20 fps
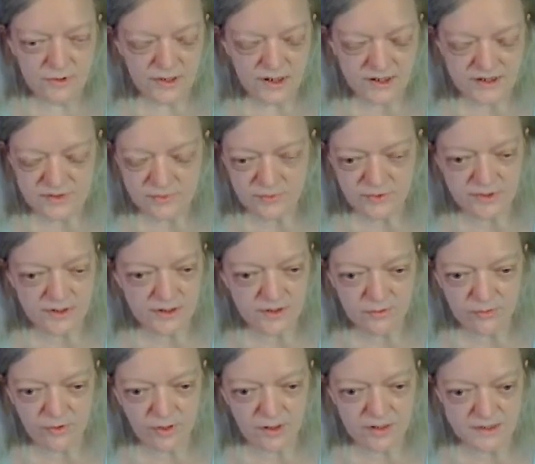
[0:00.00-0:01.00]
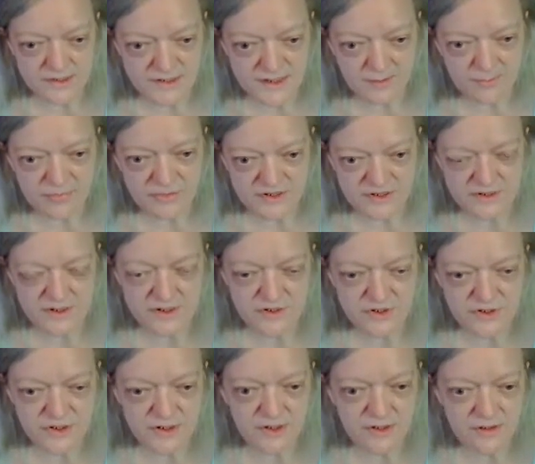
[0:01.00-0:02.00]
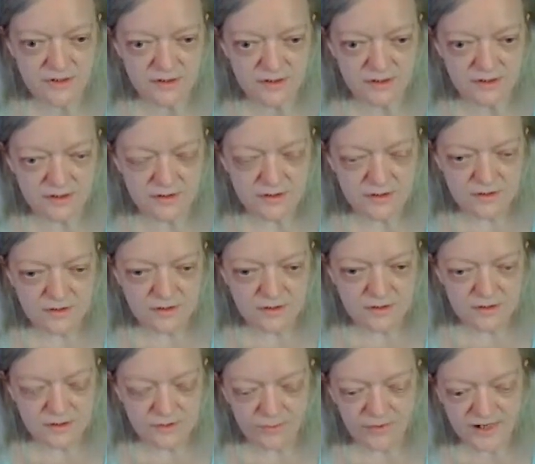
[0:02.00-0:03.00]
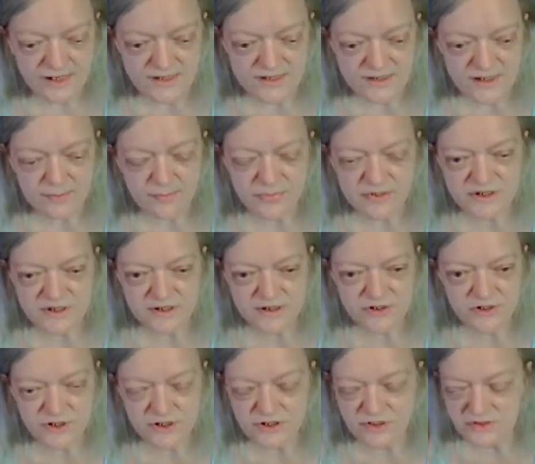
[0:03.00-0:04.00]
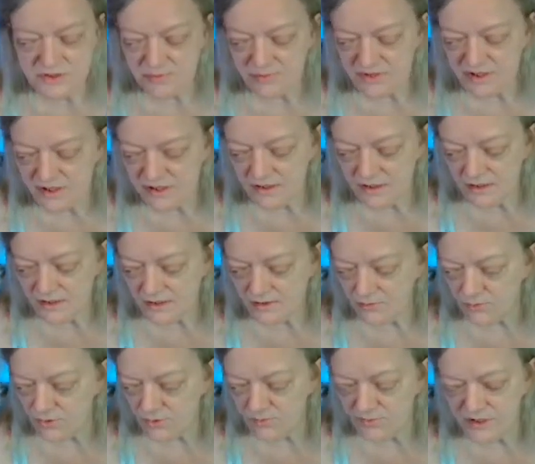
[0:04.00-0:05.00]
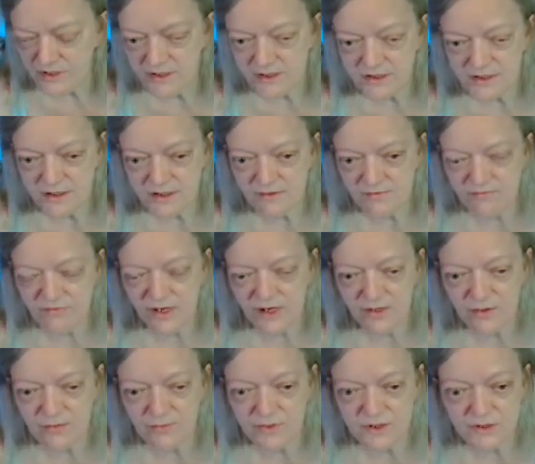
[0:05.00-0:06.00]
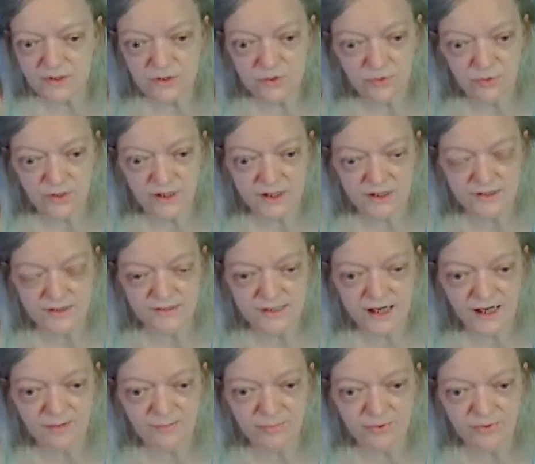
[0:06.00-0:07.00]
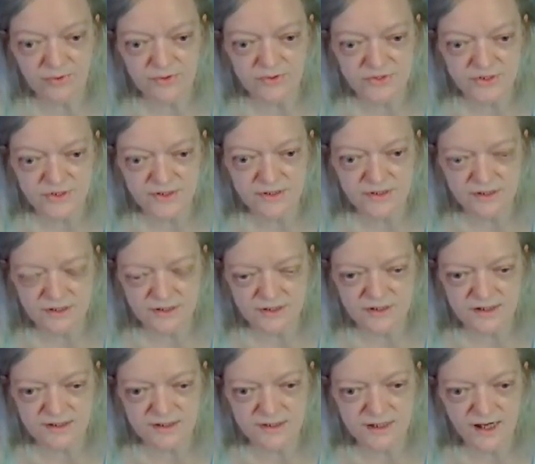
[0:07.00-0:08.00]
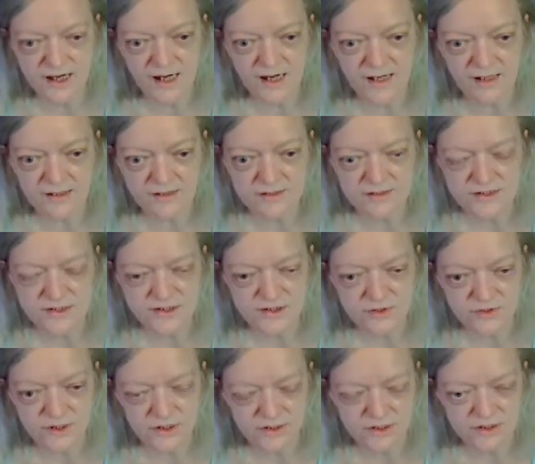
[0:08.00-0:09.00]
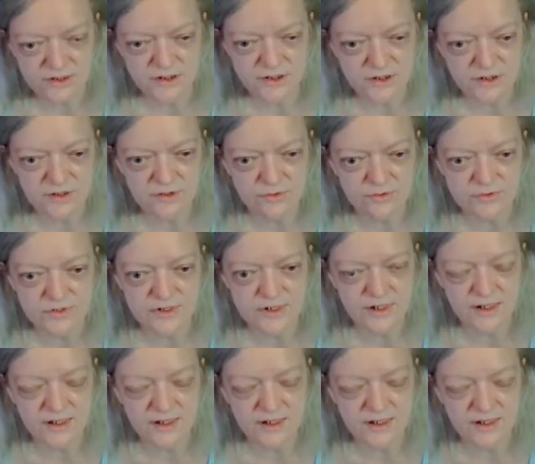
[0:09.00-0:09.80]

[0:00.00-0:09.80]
That's really the wrong supposition. The right supposition would be that the environment that created that person that did that still continues